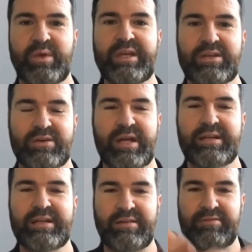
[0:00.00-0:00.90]
We created
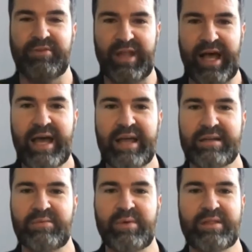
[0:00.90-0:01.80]
it flat,
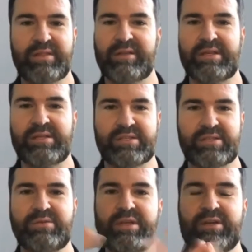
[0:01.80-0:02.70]
and we thought these
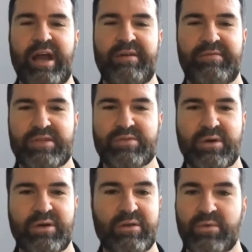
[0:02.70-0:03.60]
2D graphics were
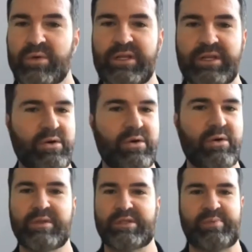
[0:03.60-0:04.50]
going to look really cool
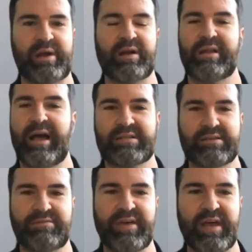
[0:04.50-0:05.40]
with this parallax
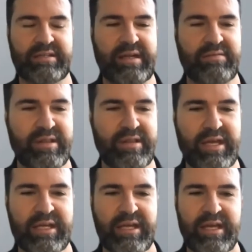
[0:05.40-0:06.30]
effect and
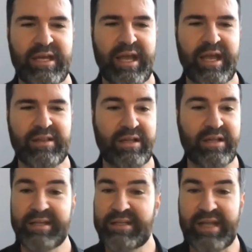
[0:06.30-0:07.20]
everything. And the
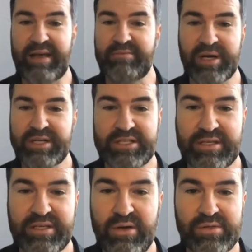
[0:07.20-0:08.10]
client didn't have budget to
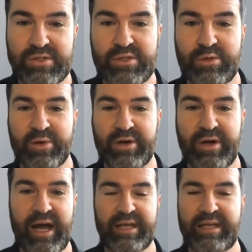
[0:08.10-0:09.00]
go super
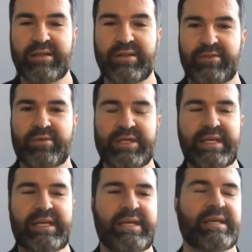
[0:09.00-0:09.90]
high-end
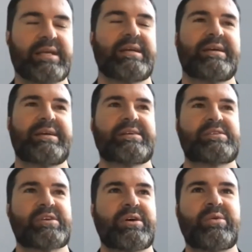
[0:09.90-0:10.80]
3D.
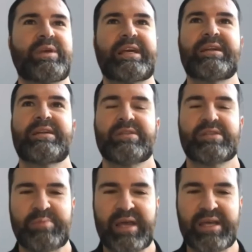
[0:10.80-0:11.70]
So we get into the
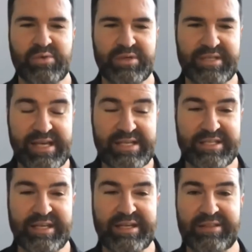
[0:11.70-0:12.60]
space, we're
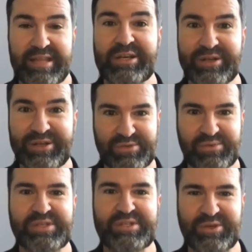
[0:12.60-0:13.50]
testing, and thank goodness
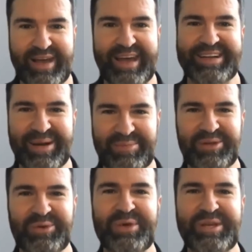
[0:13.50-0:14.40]
we still had a couple
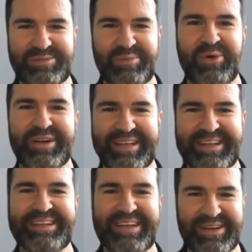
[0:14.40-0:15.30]
of weeks more to get
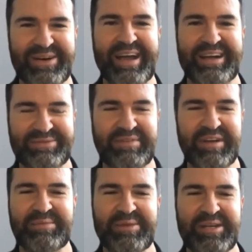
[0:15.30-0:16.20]
into interactive
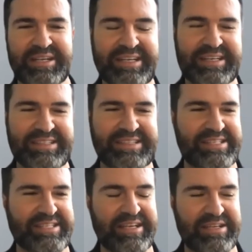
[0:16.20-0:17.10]
development and get into
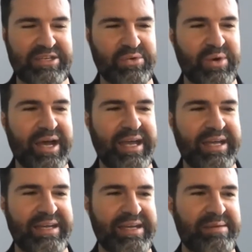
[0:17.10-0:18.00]
testing and QA,
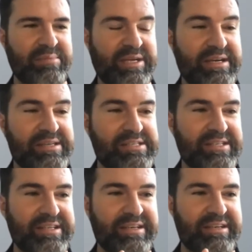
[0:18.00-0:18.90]
because